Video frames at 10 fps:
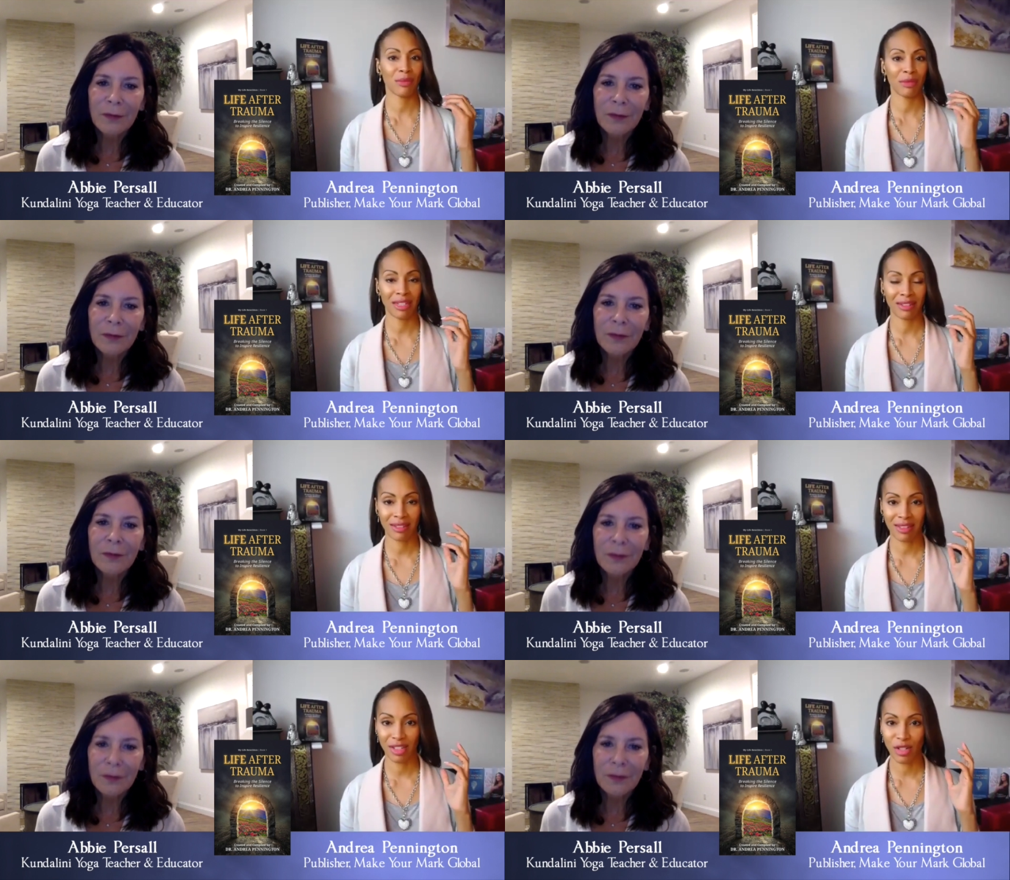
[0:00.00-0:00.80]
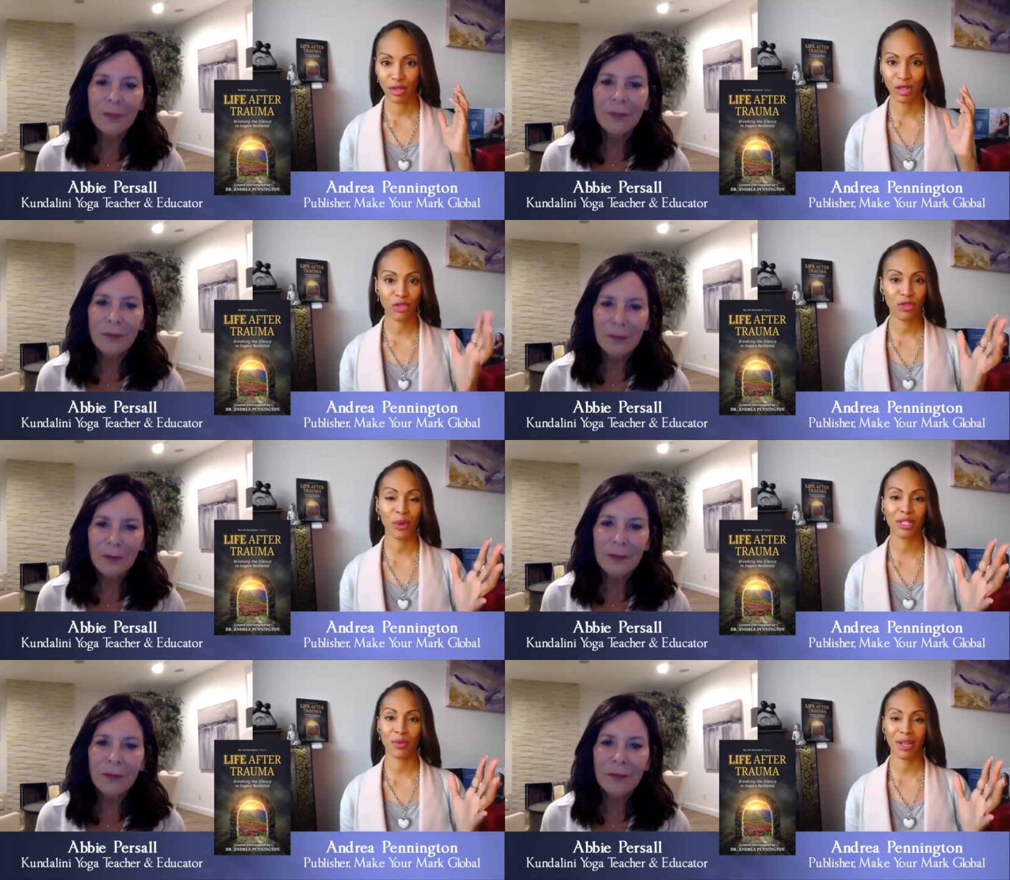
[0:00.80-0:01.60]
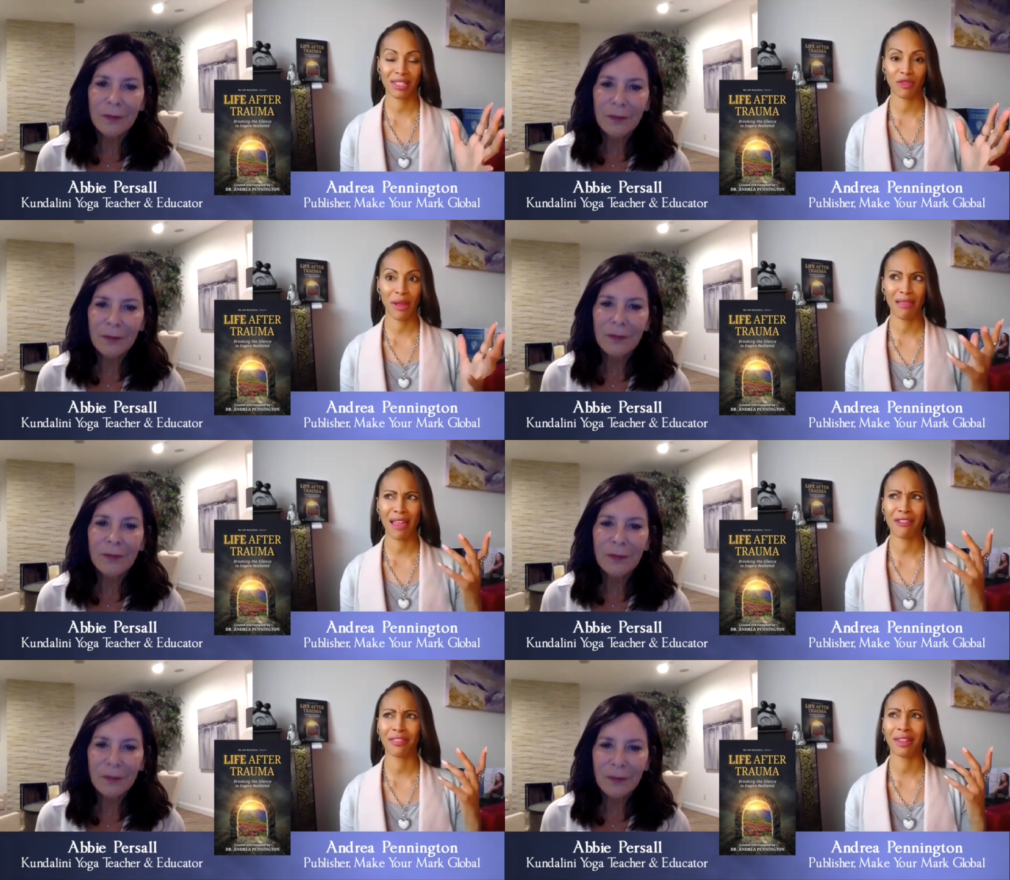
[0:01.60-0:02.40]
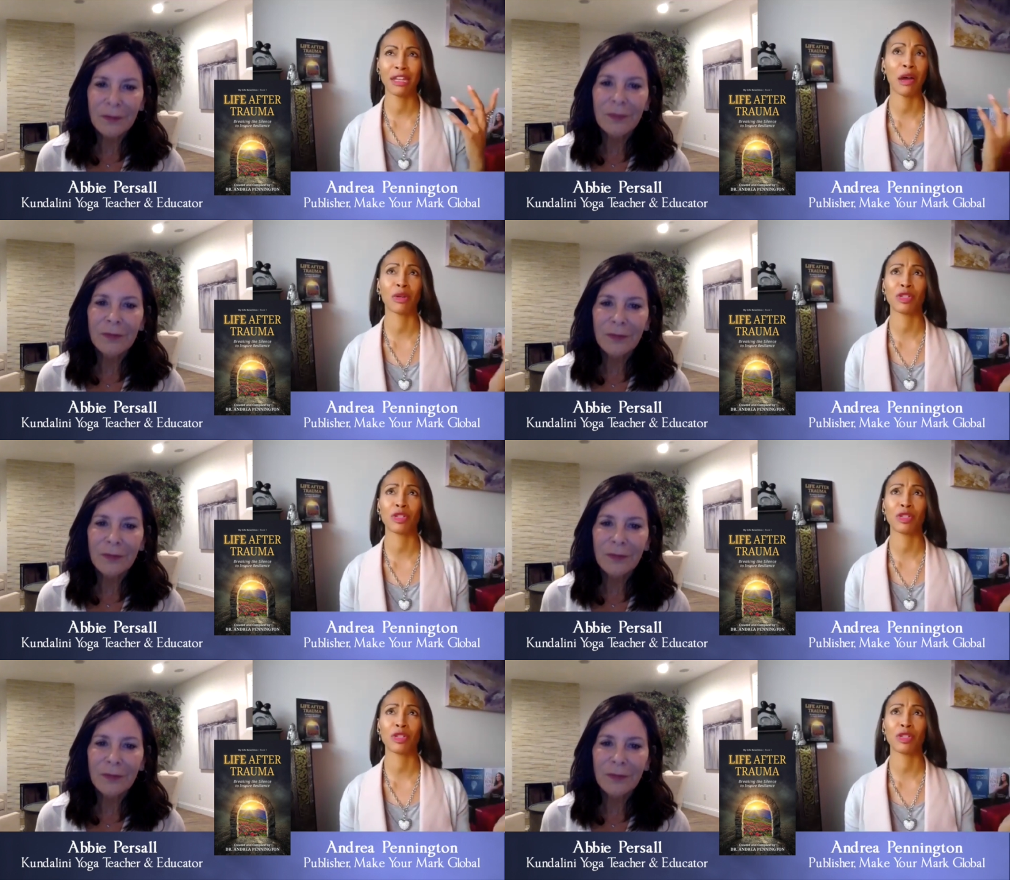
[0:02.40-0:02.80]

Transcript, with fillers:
Speaker 1: I'm going to, you know, look forward to the rest of my life. And now a